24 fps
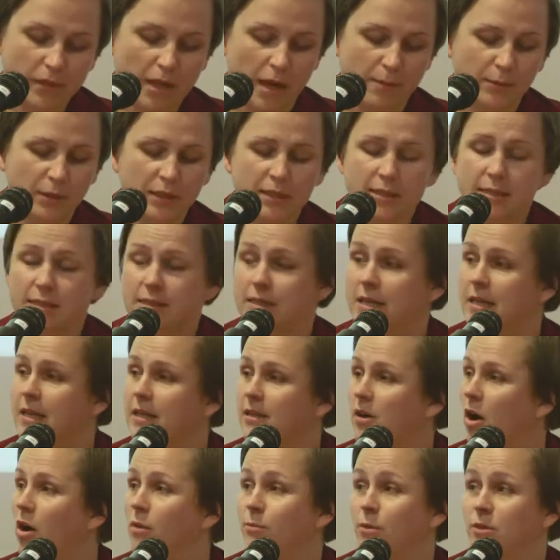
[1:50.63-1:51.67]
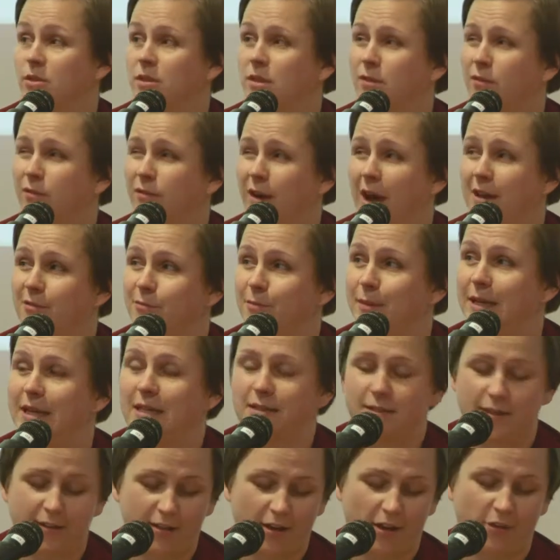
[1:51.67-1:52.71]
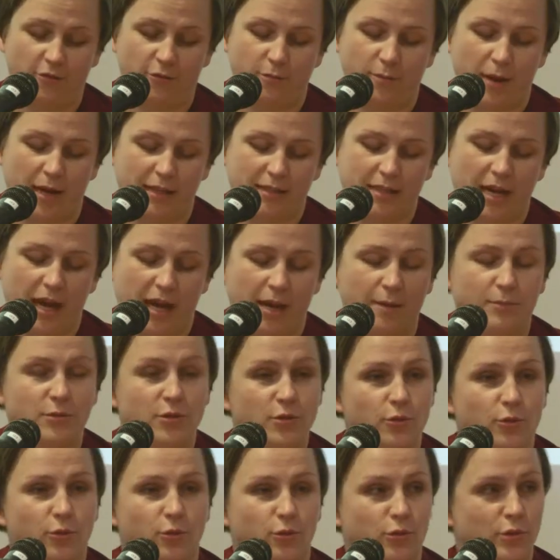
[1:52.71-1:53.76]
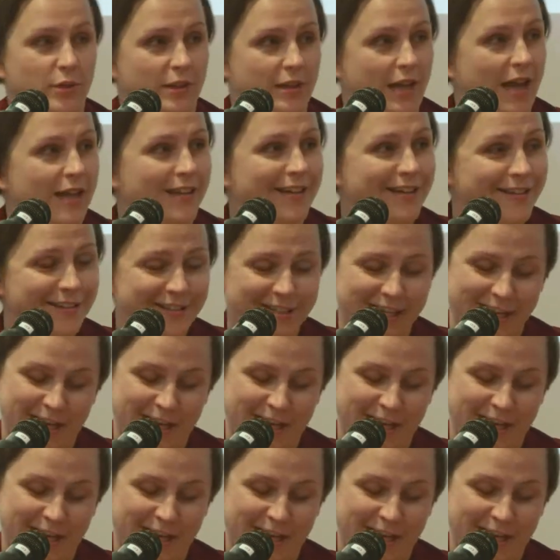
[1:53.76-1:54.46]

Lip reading: I'm going to cede almost 5 minutes of my time to Ruslana